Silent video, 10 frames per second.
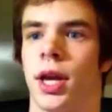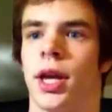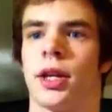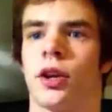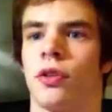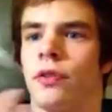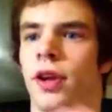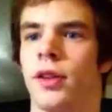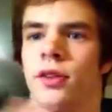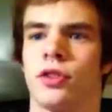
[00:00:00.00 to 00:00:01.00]
and her
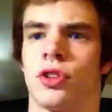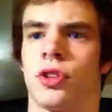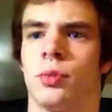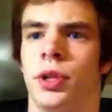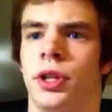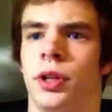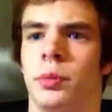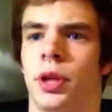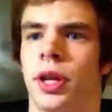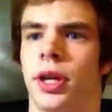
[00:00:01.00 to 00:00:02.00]
face is just completely
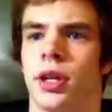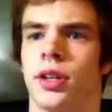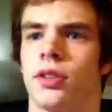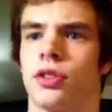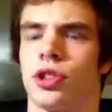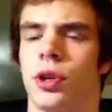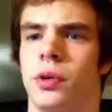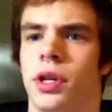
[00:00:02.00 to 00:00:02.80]
blank and doesn't show